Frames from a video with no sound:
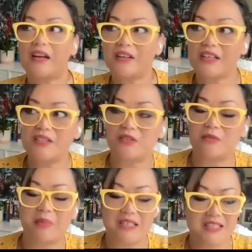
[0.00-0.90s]
areas
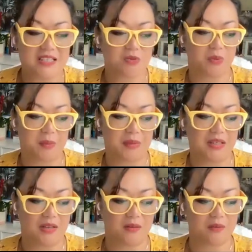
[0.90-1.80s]
of business
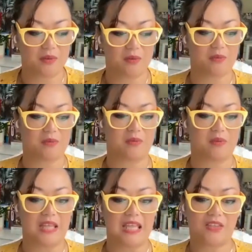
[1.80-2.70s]
women
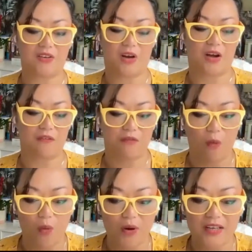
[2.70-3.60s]
either
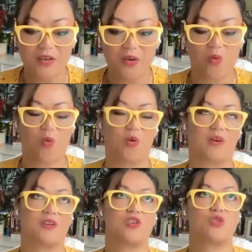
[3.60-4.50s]
avoid
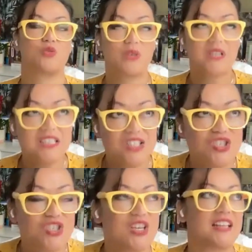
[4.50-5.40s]
or
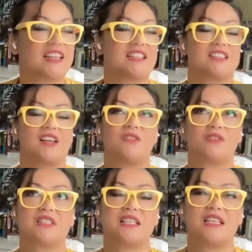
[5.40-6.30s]
cringe at this
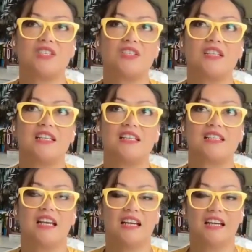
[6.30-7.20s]
conversation
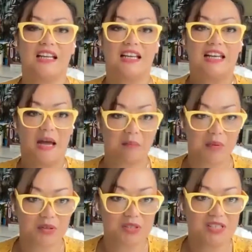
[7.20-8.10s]
is
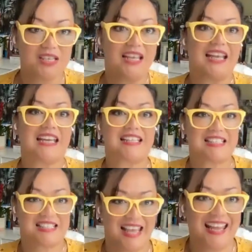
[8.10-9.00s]
numbers
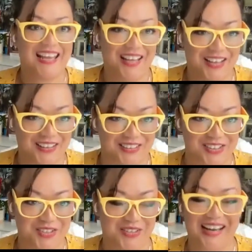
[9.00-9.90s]
and
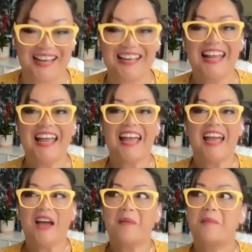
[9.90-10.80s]
sales, right?
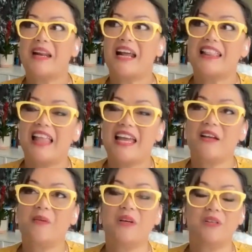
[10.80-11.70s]
But I
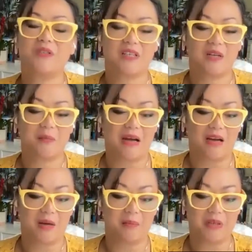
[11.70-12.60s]
like what you said
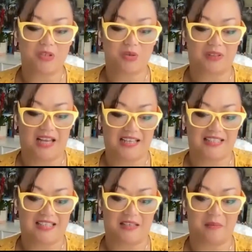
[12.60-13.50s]
about
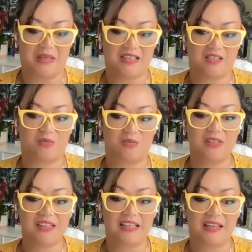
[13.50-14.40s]
habitualizing because
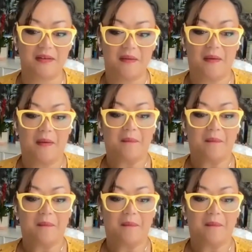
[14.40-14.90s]
really